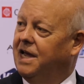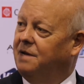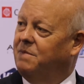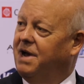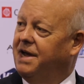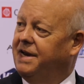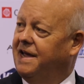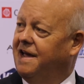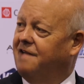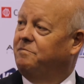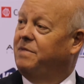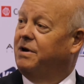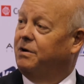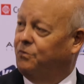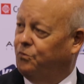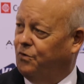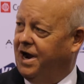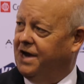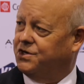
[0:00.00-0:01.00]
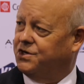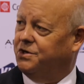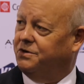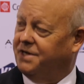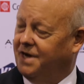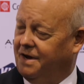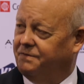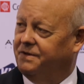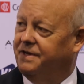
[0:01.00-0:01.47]
might have better fracture
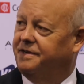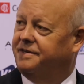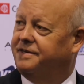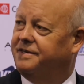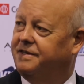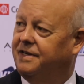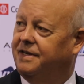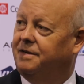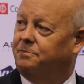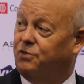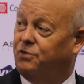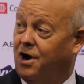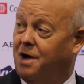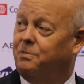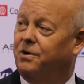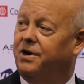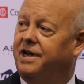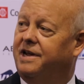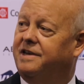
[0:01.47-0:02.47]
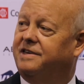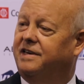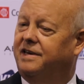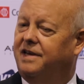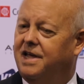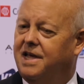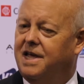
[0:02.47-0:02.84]
toughness properties and